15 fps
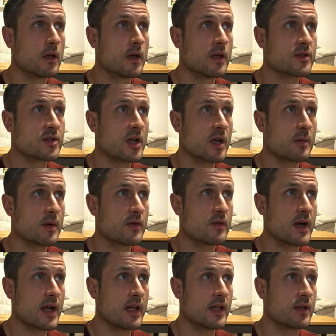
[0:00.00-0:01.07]
turbo
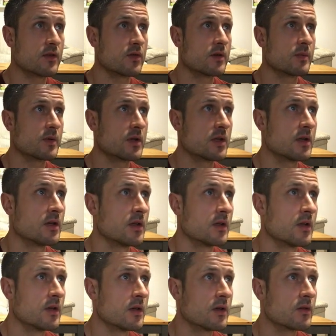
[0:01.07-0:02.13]
rally 3.
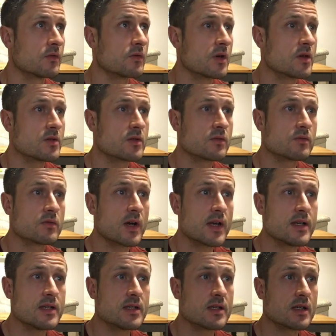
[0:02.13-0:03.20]
Rotor
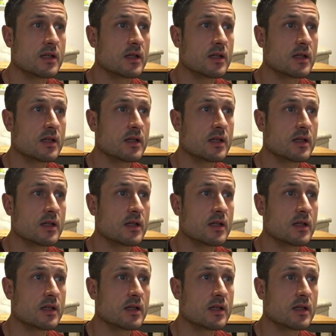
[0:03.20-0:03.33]
racing.